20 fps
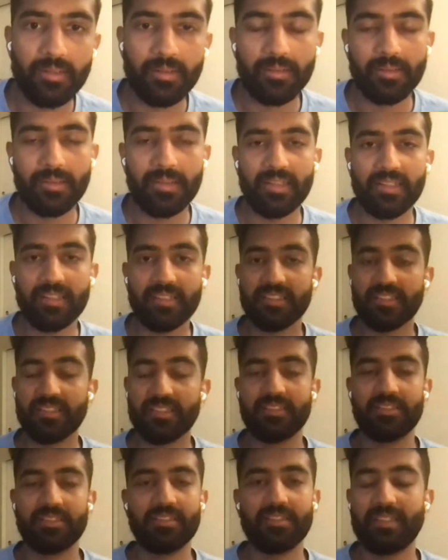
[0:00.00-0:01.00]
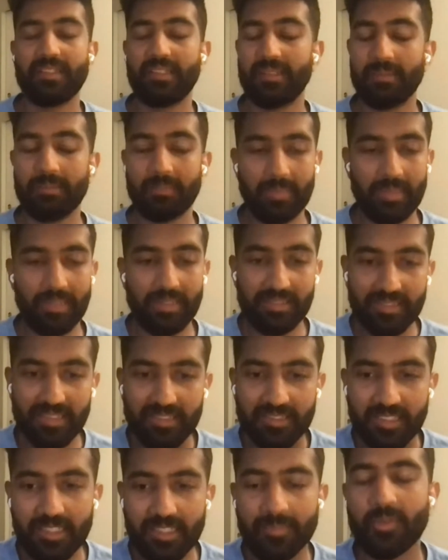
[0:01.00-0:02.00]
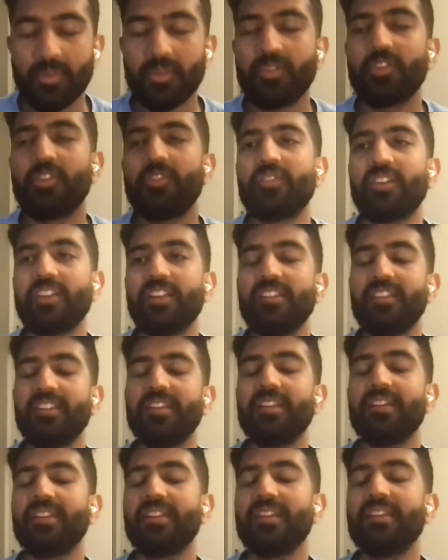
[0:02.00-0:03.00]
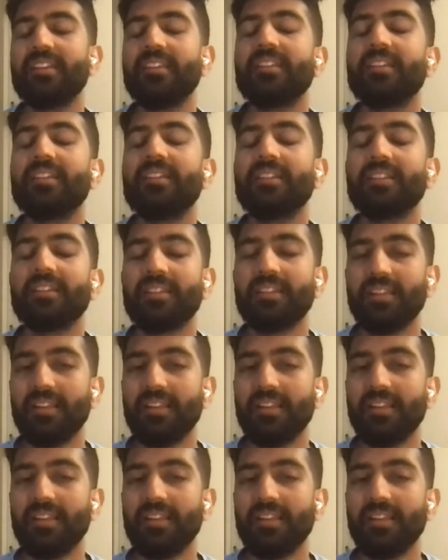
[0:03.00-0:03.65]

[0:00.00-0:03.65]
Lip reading: Data structures and discussing about software engineering in general.